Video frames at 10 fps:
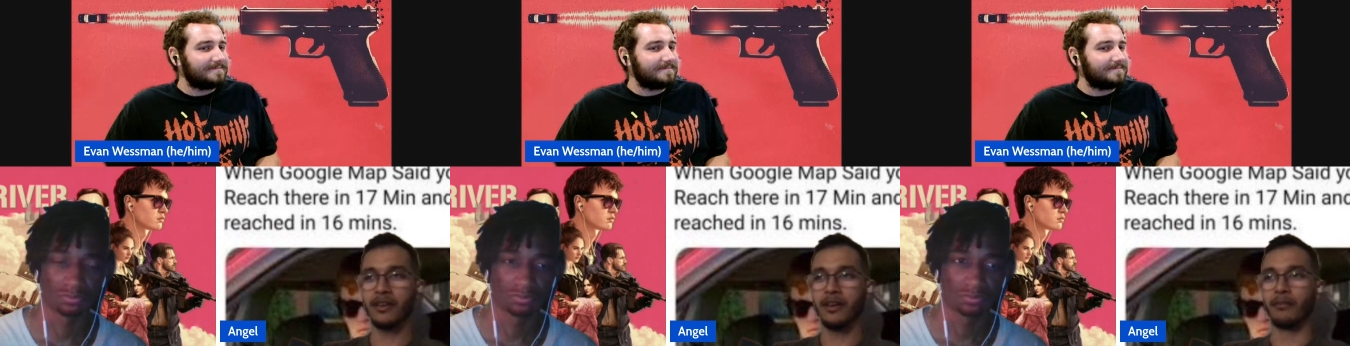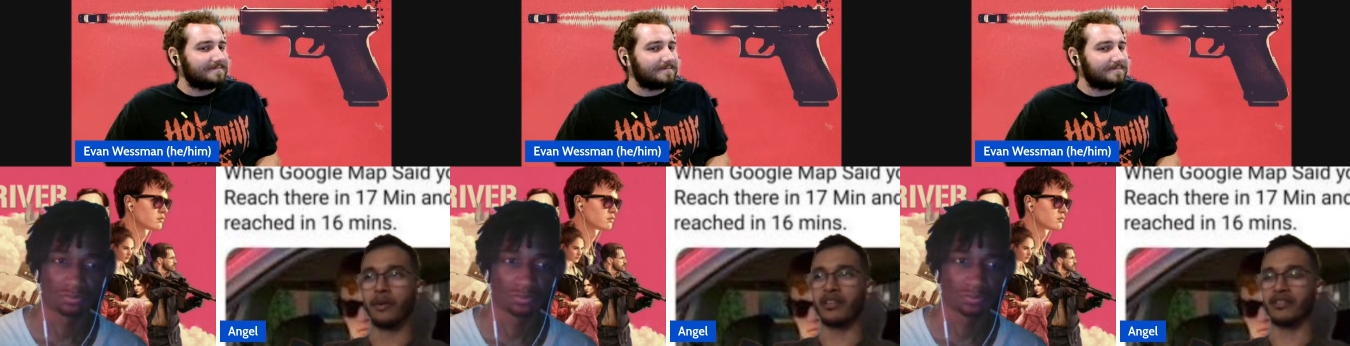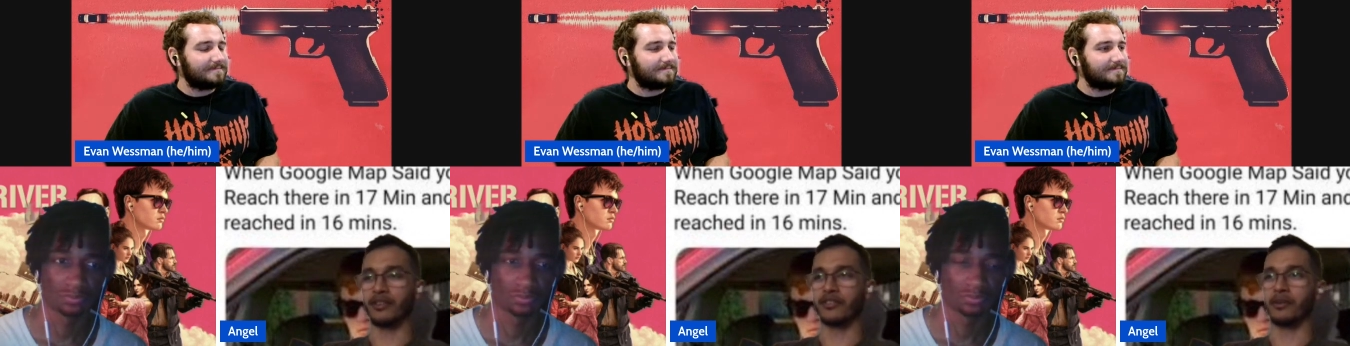Speaker 1: but he's
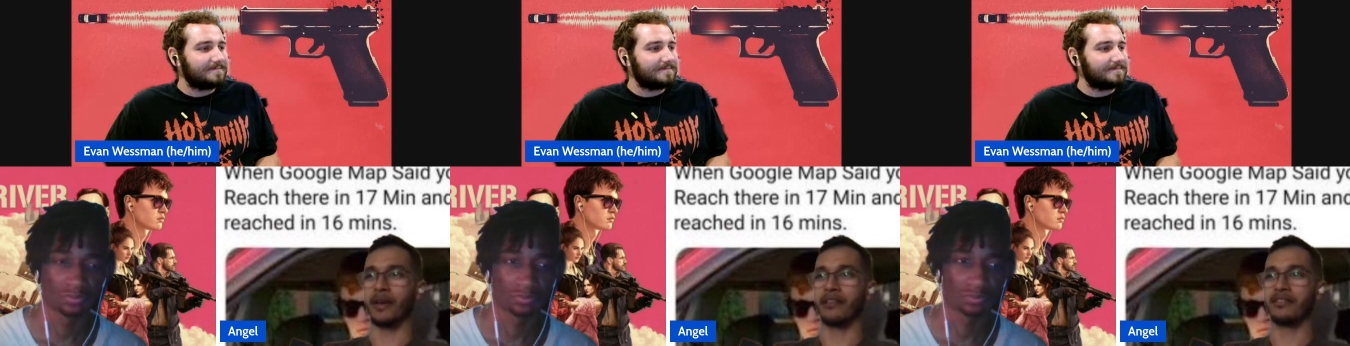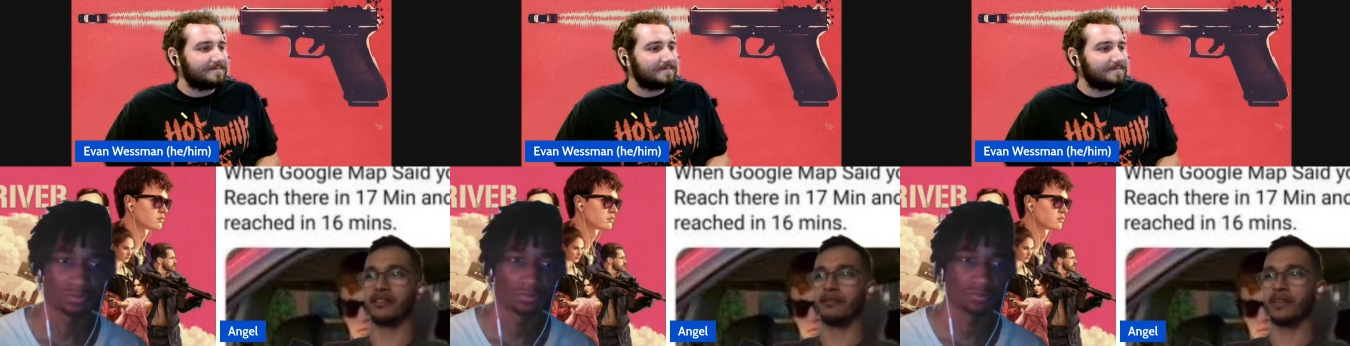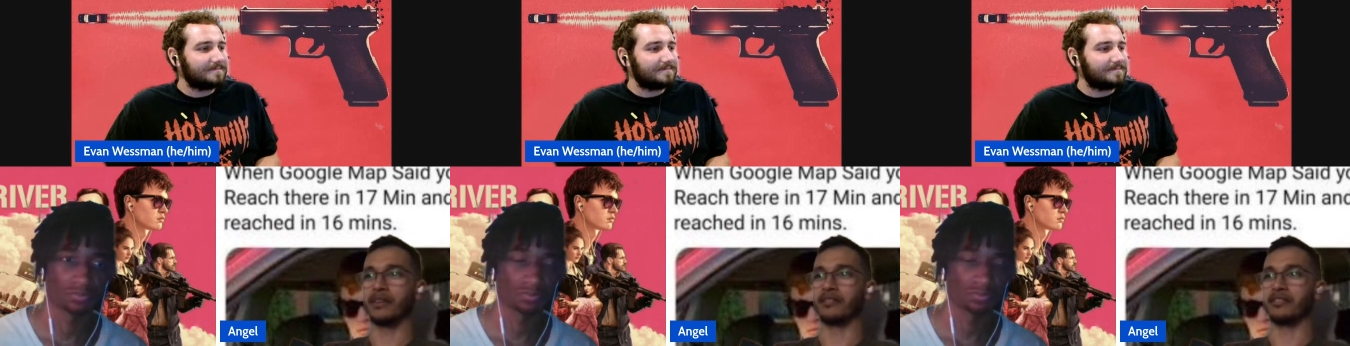also hesitant
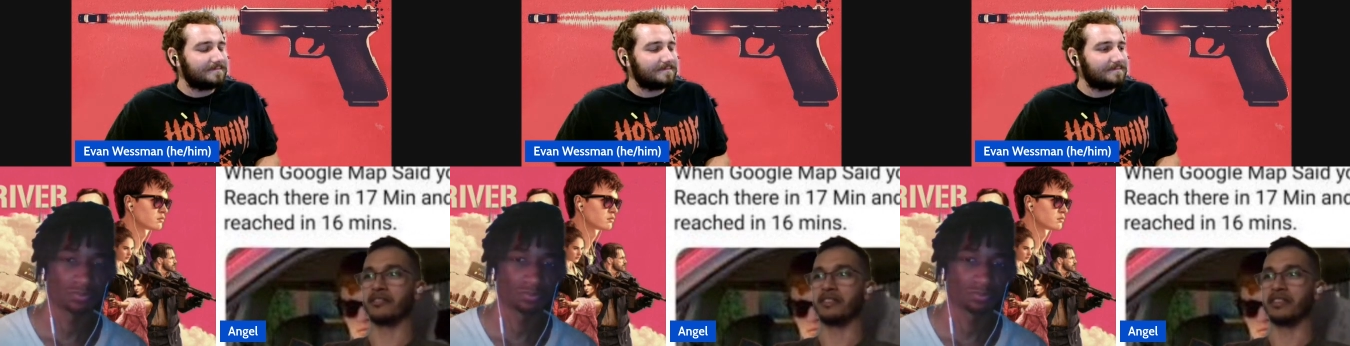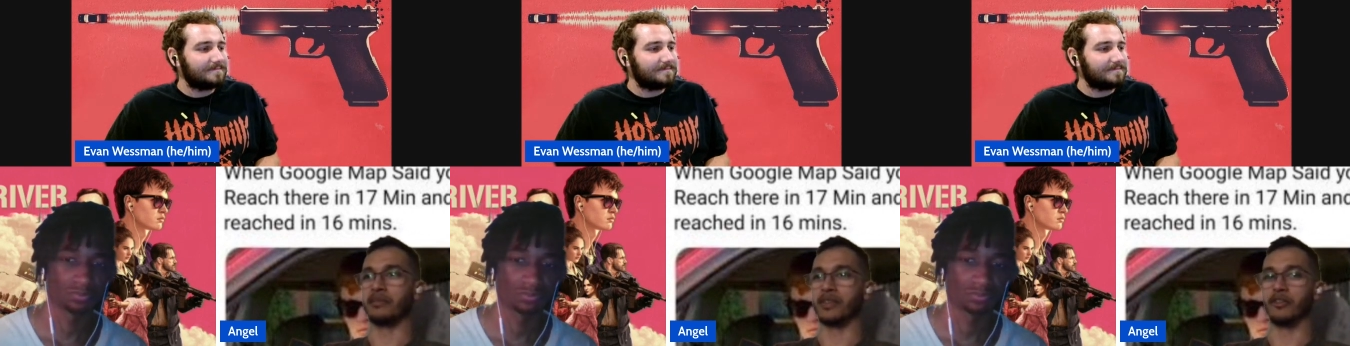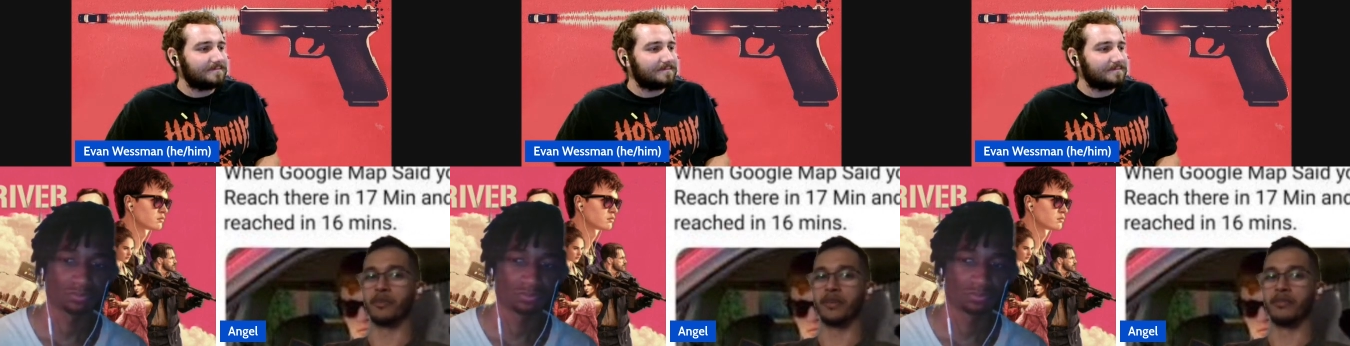because he's seen them kill
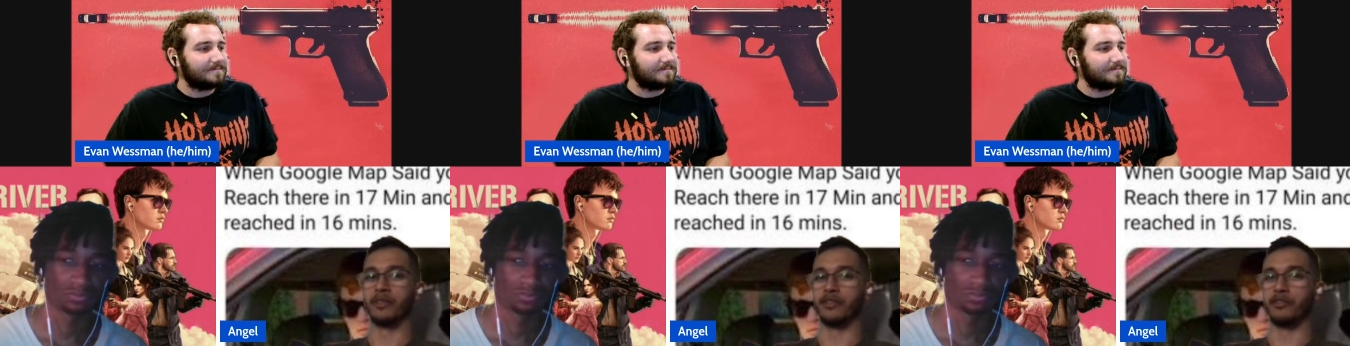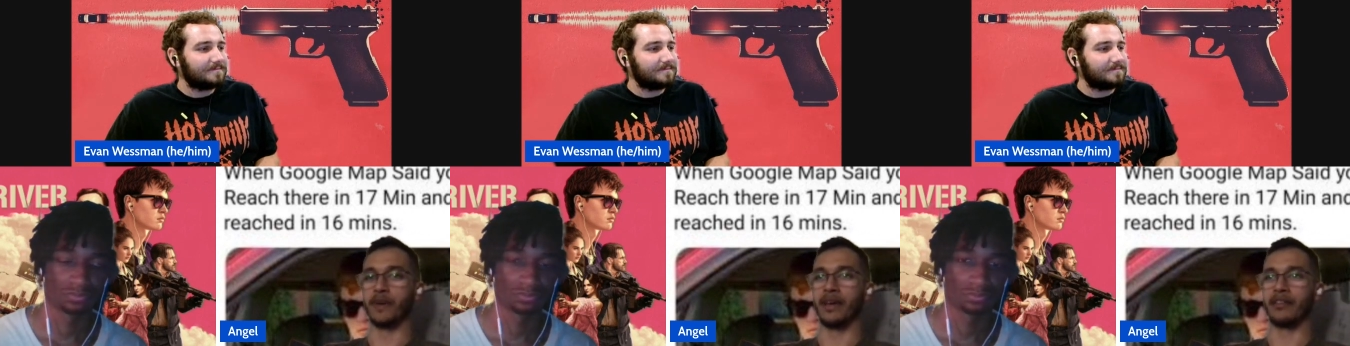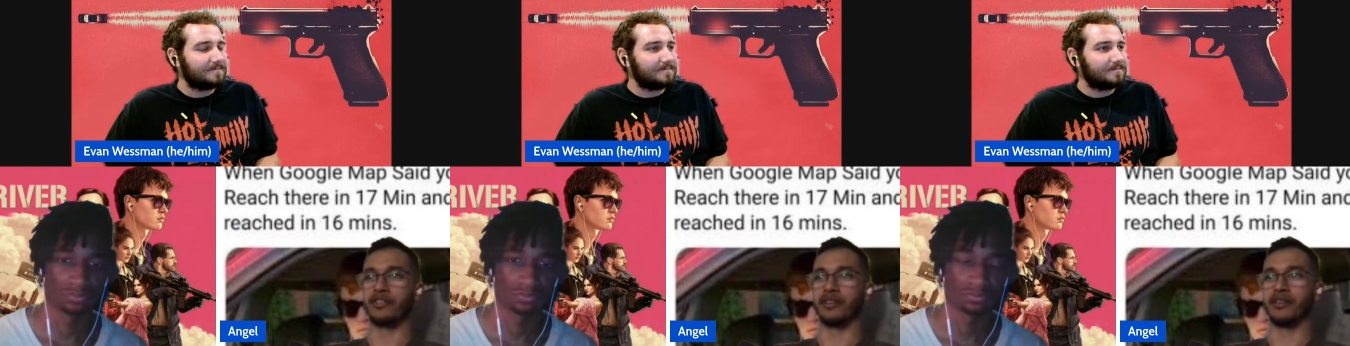people and do bad
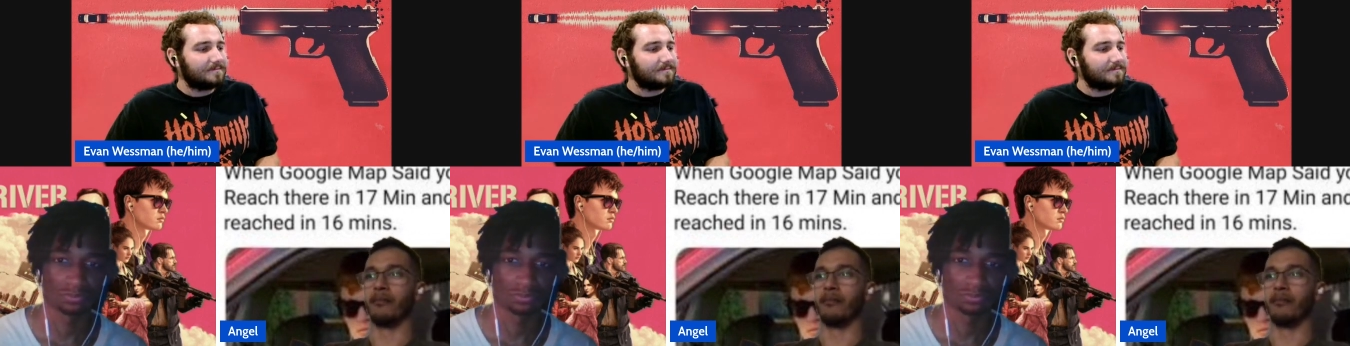shit